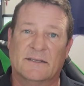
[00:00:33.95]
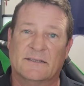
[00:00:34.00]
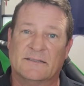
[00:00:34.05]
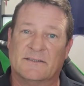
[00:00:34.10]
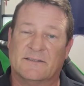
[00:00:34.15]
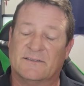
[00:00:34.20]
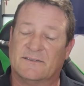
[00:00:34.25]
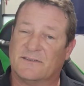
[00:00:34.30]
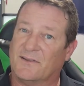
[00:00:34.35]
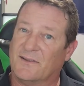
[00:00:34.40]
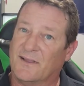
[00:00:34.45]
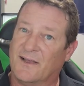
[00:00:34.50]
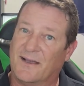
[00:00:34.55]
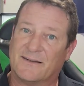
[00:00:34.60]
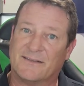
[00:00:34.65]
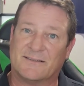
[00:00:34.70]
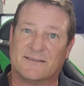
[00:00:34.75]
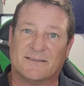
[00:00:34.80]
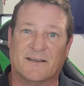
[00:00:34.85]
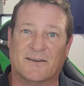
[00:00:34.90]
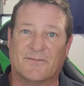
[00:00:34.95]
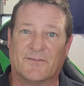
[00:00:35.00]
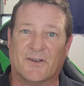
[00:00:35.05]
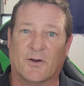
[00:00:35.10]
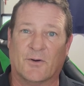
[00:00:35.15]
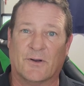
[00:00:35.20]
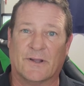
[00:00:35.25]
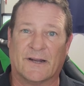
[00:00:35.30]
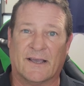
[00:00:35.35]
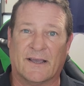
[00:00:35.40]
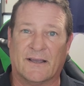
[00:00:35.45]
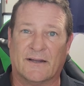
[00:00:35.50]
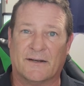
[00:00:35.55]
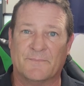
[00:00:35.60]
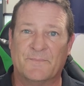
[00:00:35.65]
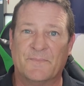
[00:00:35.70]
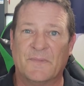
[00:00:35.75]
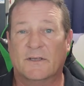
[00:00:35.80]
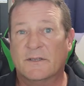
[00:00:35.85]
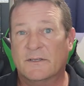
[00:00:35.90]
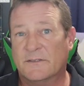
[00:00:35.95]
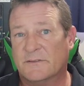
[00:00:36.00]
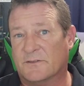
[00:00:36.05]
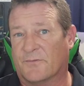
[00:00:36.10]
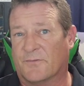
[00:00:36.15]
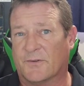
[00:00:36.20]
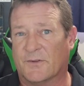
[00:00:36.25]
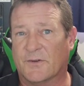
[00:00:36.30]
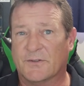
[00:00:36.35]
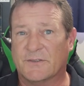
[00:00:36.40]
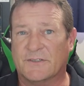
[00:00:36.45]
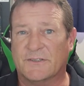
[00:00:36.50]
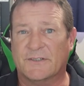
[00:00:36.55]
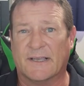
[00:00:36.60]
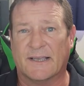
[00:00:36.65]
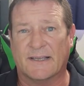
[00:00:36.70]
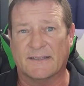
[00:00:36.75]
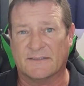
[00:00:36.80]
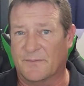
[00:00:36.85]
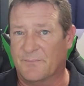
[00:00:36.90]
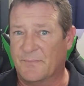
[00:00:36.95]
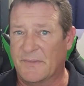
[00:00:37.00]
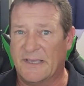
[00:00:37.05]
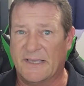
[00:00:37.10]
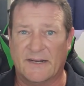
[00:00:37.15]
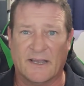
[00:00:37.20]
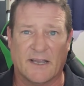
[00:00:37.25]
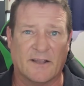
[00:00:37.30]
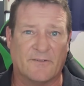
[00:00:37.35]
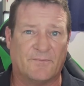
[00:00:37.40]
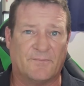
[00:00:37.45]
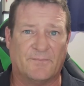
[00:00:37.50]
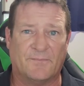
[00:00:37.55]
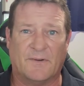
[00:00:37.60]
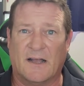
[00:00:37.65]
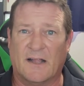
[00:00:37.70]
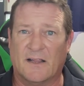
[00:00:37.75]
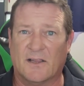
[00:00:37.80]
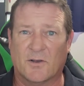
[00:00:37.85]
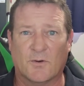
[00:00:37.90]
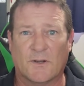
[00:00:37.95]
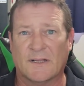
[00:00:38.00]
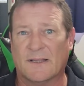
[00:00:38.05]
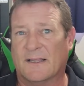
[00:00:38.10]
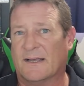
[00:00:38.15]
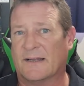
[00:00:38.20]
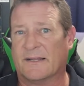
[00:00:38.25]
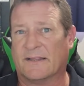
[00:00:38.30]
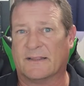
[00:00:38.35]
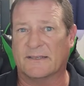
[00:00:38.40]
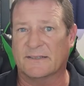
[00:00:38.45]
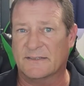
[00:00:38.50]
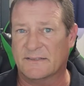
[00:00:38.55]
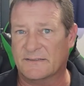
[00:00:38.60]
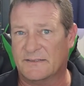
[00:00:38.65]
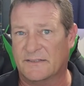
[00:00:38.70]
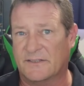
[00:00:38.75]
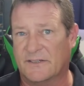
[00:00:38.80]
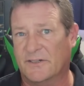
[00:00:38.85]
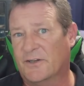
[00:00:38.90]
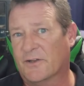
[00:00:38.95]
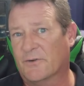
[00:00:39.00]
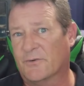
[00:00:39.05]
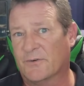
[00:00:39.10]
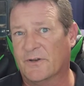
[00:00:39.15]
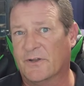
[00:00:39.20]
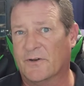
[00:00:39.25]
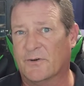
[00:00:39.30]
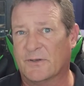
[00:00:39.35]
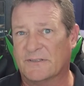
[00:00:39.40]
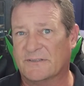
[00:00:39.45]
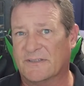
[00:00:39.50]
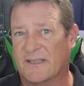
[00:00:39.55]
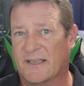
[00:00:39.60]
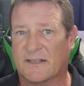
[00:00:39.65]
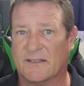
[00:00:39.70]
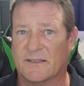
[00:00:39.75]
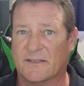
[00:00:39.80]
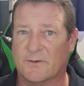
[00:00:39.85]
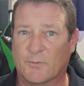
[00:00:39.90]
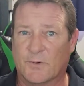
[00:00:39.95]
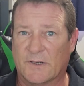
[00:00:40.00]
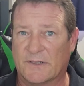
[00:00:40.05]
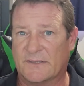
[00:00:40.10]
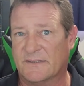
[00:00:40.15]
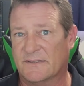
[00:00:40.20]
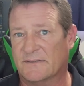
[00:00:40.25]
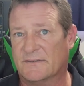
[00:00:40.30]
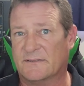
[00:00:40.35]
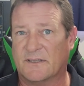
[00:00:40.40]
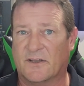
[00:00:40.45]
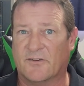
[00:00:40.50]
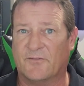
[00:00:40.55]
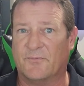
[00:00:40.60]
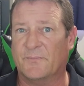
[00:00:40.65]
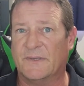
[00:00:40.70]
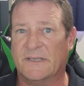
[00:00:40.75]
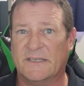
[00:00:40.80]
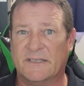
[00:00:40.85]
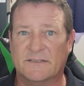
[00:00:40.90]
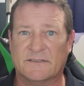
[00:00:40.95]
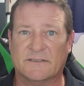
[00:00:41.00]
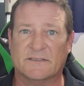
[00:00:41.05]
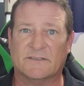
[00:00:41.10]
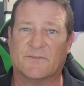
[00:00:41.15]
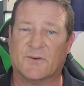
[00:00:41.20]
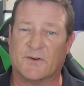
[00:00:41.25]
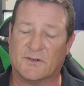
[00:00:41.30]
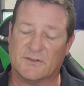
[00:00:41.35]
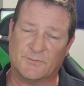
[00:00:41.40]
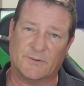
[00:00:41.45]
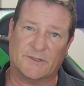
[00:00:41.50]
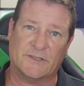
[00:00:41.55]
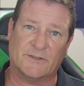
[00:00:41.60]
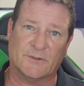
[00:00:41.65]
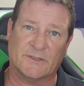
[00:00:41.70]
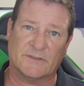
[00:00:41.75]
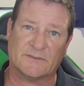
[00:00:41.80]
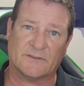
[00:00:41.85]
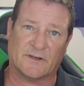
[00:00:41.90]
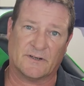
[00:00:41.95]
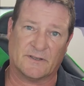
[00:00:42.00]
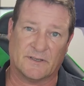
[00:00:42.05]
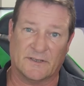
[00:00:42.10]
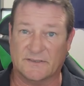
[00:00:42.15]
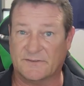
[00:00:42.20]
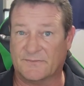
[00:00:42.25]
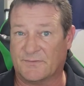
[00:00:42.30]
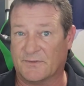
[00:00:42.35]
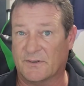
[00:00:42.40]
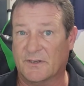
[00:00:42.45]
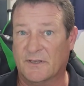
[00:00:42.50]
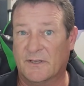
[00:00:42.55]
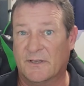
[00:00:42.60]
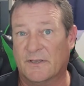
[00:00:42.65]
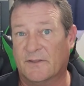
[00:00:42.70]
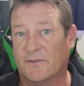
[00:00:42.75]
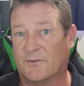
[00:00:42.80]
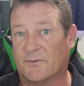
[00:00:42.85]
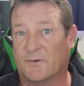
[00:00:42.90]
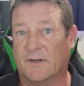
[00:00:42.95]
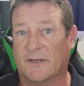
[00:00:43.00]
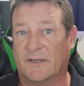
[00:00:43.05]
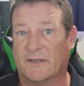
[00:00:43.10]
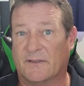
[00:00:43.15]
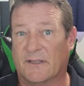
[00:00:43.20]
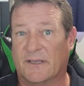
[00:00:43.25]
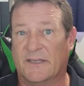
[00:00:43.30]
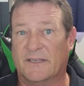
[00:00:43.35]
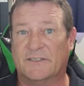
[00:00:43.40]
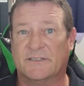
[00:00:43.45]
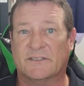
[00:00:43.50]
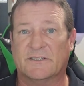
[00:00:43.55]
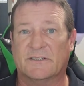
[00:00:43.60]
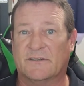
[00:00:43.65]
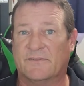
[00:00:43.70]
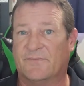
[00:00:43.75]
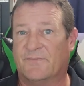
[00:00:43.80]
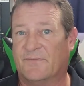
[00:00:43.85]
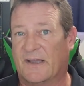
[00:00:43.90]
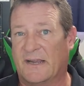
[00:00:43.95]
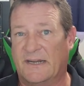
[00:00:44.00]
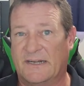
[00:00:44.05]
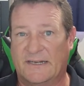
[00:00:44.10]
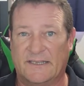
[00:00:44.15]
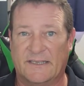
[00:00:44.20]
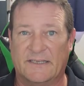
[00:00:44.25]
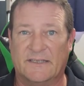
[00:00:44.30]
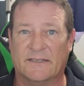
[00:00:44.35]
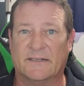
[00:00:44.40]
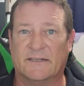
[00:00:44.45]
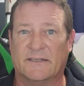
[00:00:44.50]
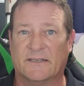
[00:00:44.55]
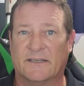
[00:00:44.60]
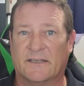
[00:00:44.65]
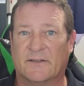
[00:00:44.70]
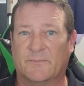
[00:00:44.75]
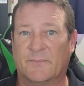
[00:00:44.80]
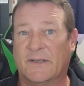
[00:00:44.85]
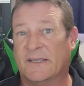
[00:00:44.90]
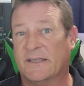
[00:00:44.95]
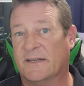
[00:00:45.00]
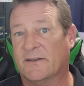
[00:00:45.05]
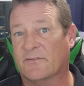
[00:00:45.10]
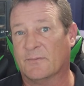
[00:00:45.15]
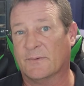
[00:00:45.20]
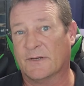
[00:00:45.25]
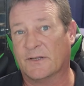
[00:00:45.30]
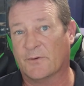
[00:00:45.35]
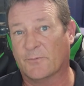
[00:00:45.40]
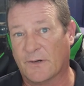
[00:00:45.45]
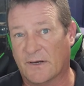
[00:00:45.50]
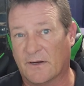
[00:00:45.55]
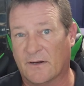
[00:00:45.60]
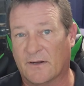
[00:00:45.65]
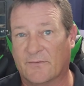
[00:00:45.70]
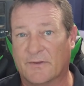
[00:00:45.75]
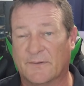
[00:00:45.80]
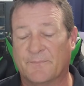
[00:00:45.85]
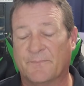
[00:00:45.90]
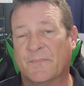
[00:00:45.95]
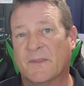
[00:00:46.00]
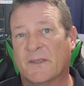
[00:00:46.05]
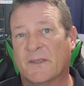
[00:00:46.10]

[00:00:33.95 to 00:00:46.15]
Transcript: So there's a lot of stuff going on. So for those of you guys that may not follow a lot of this and you don't know exactly what this stuff means as far as what USARK does for the regulation and finding it and making everybody aware of it,